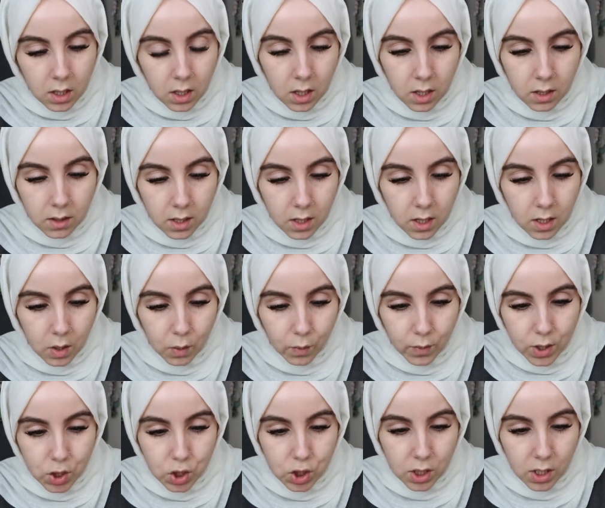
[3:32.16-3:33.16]
and then
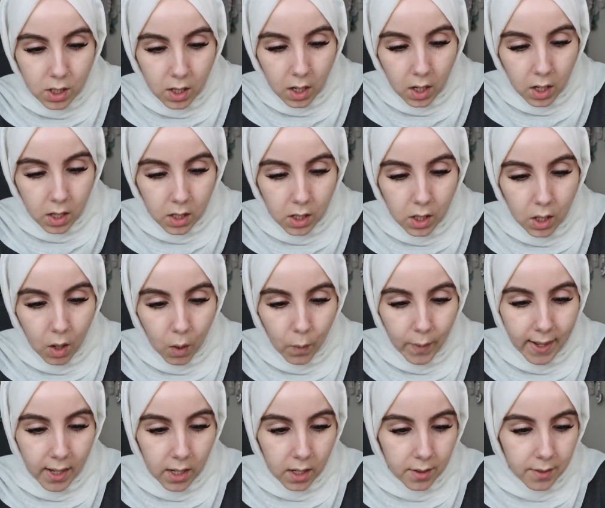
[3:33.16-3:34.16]
we shall go
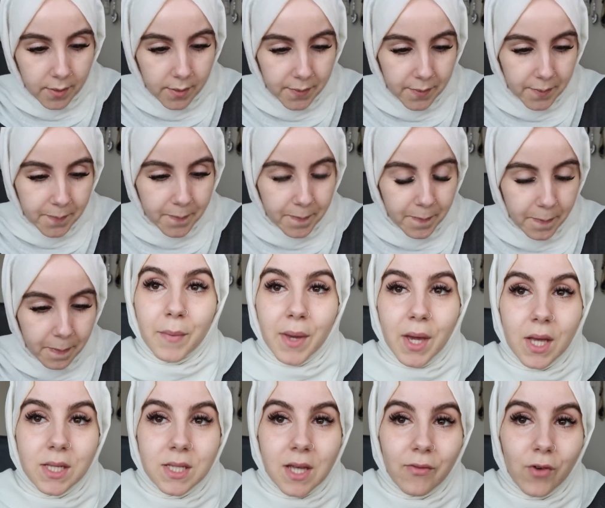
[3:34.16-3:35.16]
in.
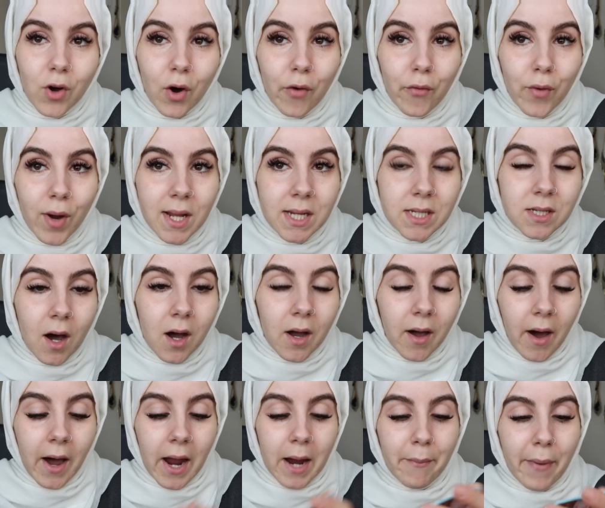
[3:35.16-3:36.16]
Because I've got really
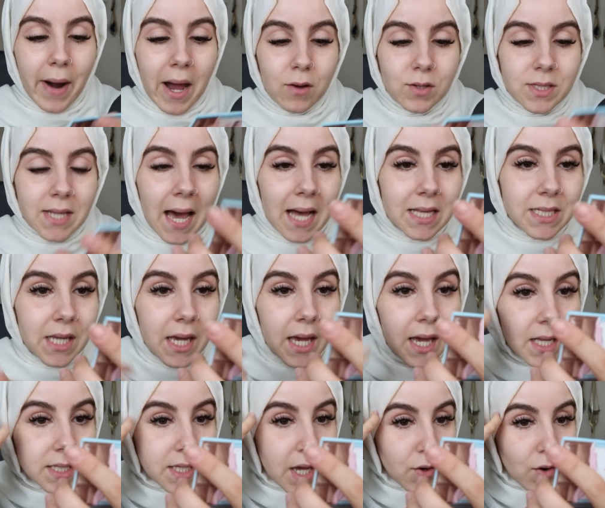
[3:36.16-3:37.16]
dark eyebrows as it
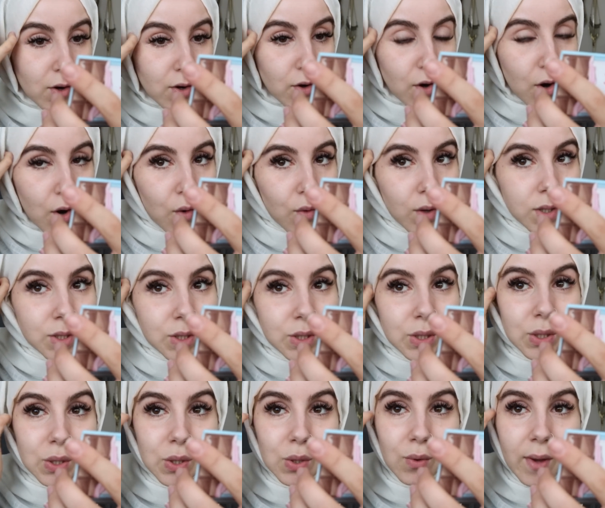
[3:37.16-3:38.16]
is, I don't go
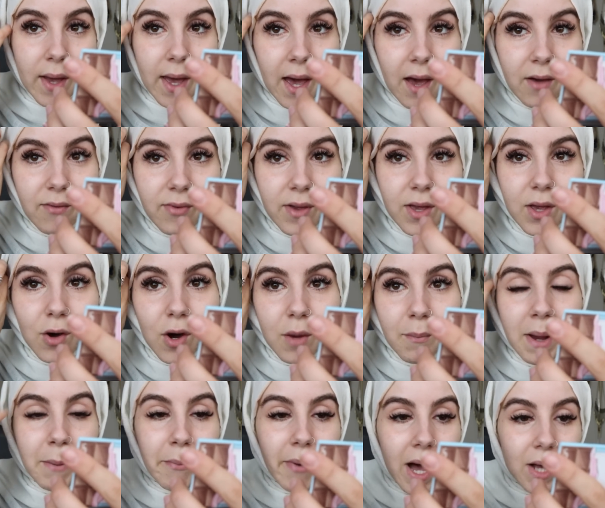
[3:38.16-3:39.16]
too heavy on
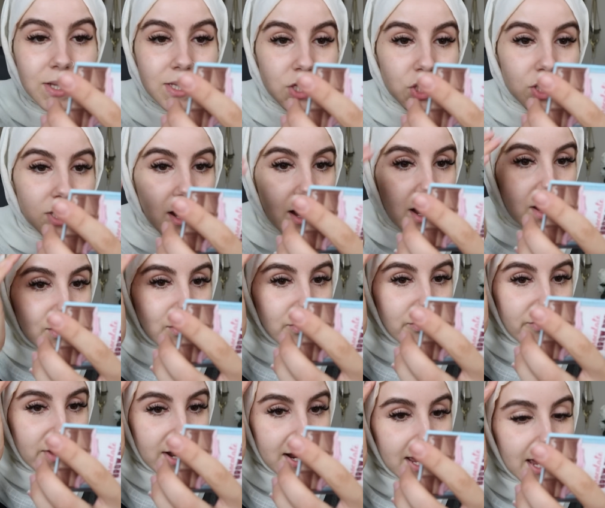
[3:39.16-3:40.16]
my brows. I just kind of
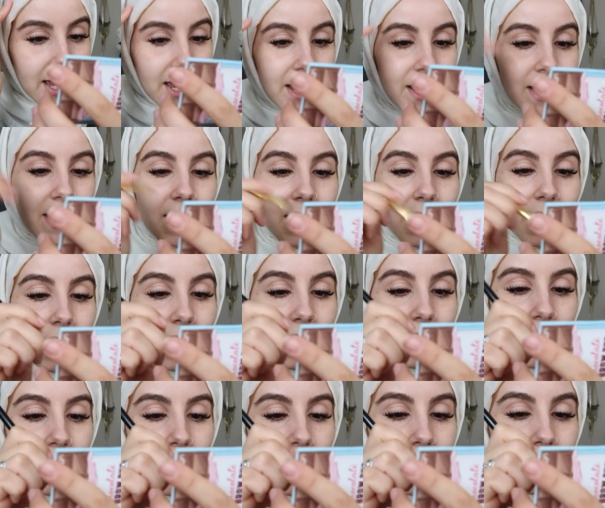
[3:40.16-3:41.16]
fill it in
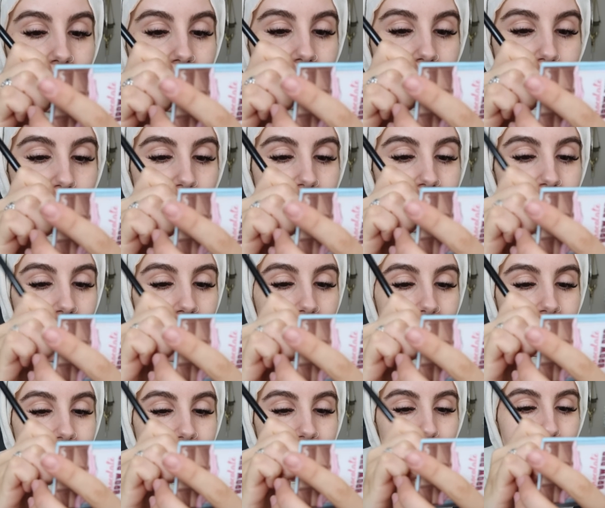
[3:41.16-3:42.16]
and just
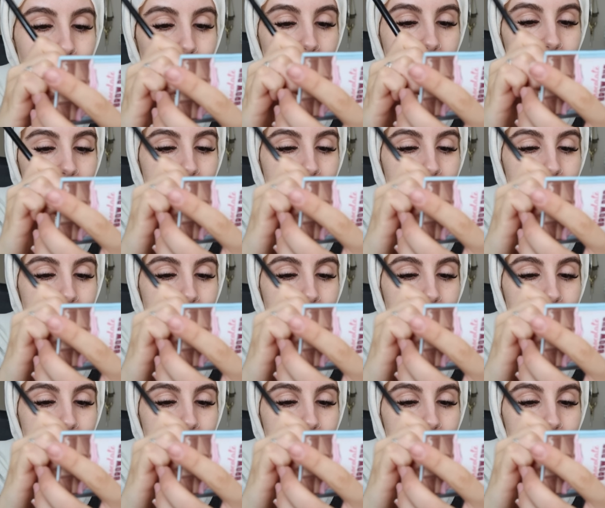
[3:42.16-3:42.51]
add some sort of